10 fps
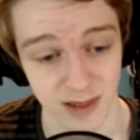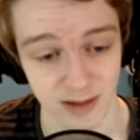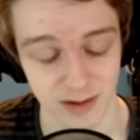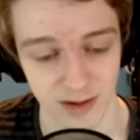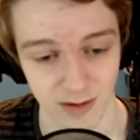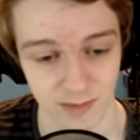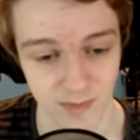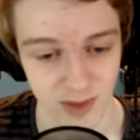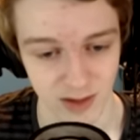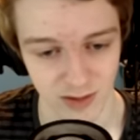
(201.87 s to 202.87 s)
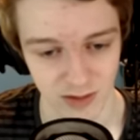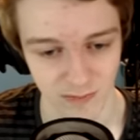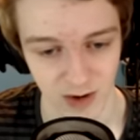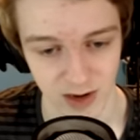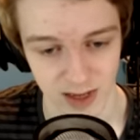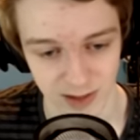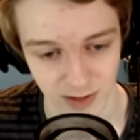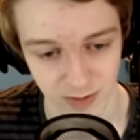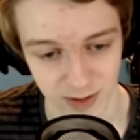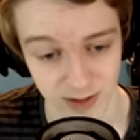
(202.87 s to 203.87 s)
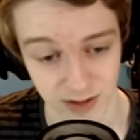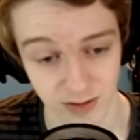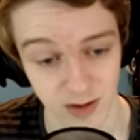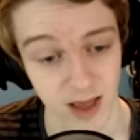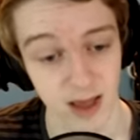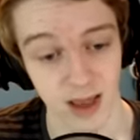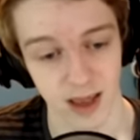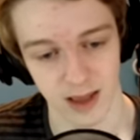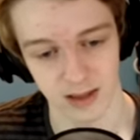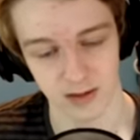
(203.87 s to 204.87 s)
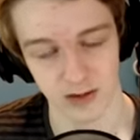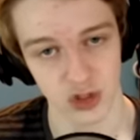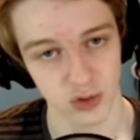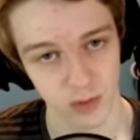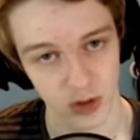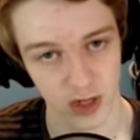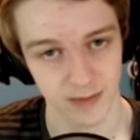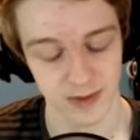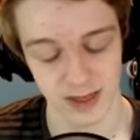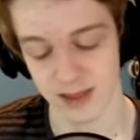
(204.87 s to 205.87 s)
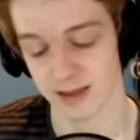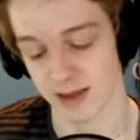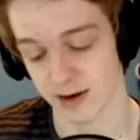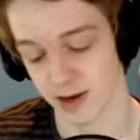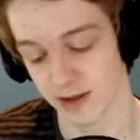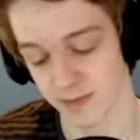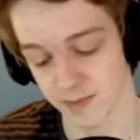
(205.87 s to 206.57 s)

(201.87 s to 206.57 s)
So it's just very easy quest to do and there are two more drops in this area.